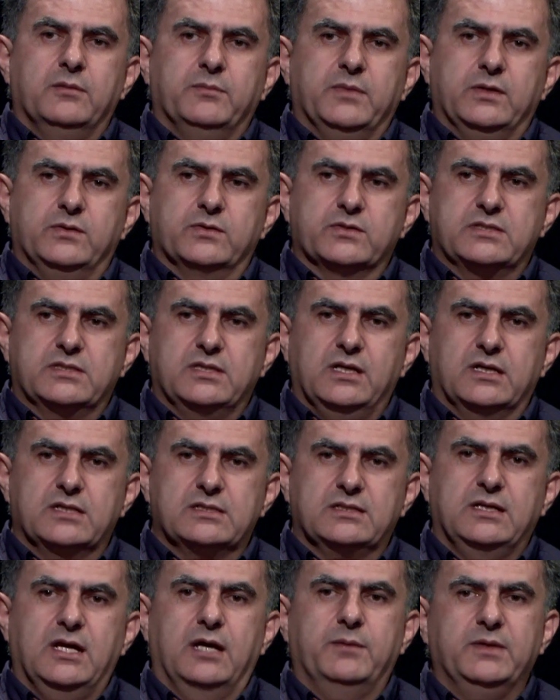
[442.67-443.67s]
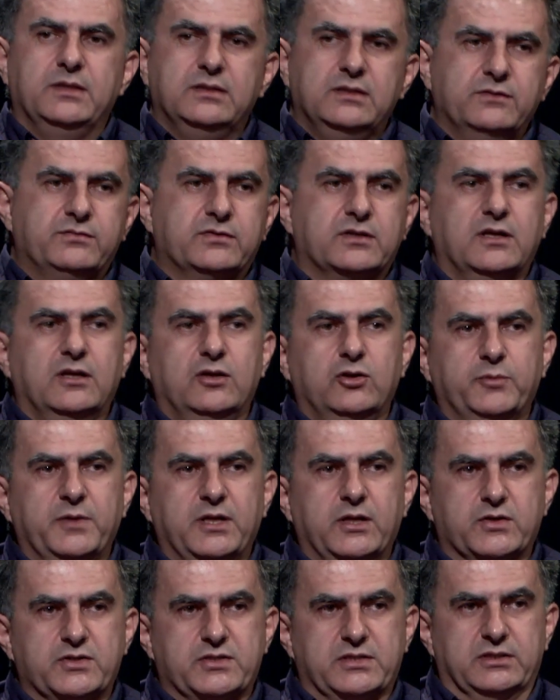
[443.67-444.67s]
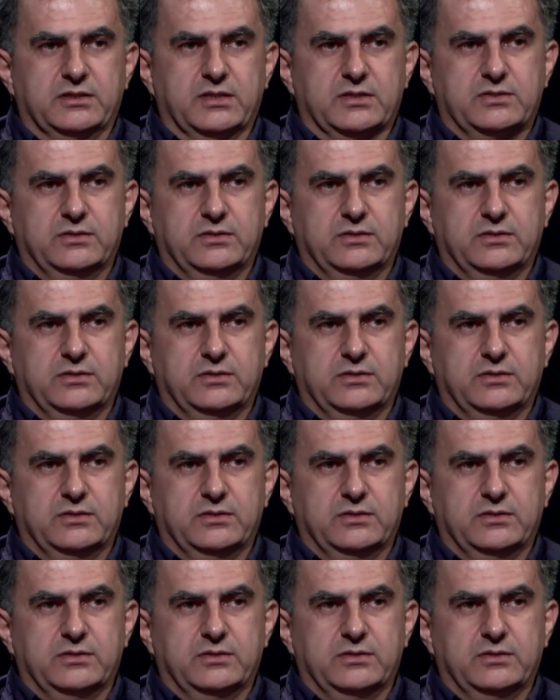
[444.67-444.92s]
because stars come in different luminosity,